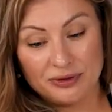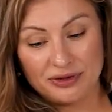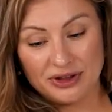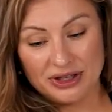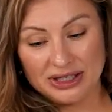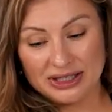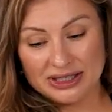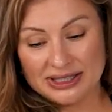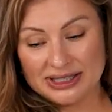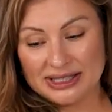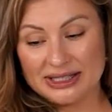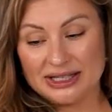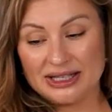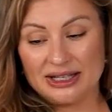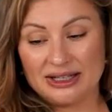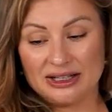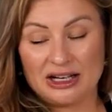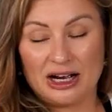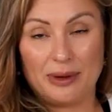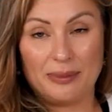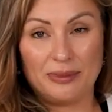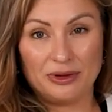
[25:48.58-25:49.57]
of things
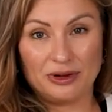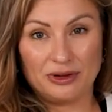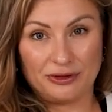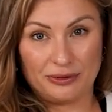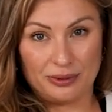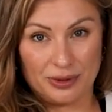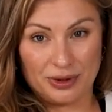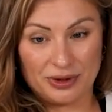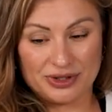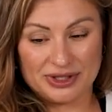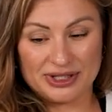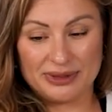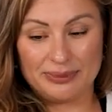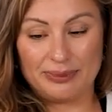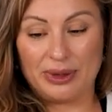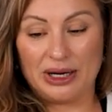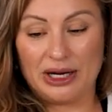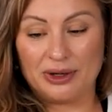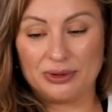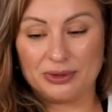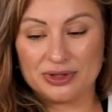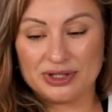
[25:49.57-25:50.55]
and couple of words
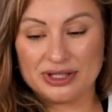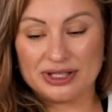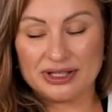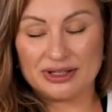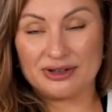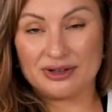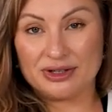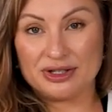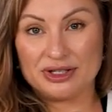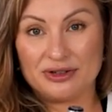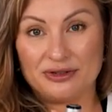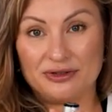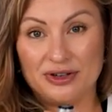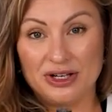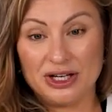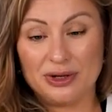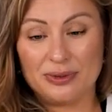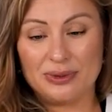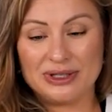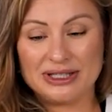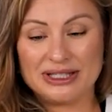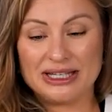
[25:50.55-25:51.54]
about
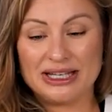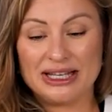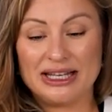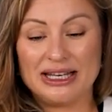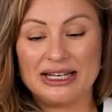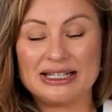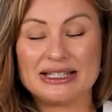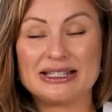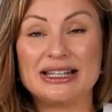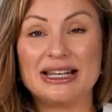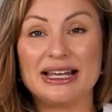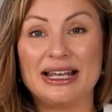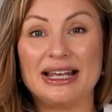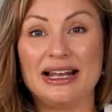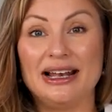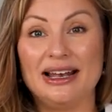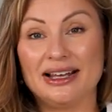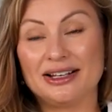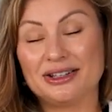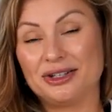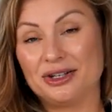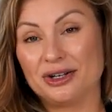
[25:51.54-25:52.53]
radiofrequency. It is the
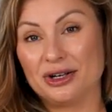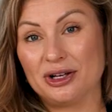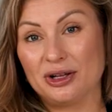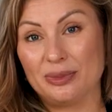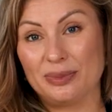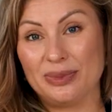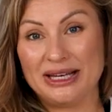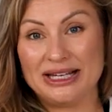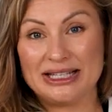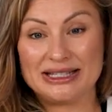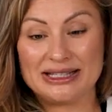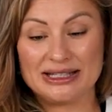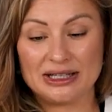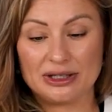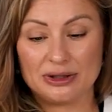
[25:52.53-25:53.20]
electrical based